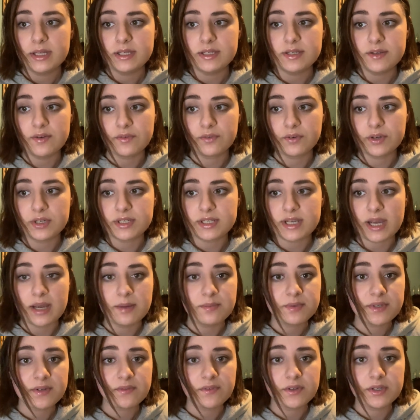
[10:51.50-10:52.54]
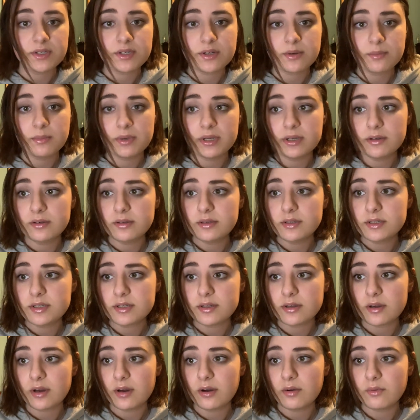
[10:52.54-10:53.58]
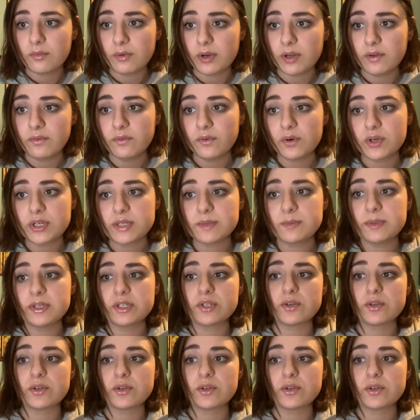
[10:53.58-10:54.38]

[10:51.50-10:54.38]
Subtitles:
different types of intermittent reinforcement.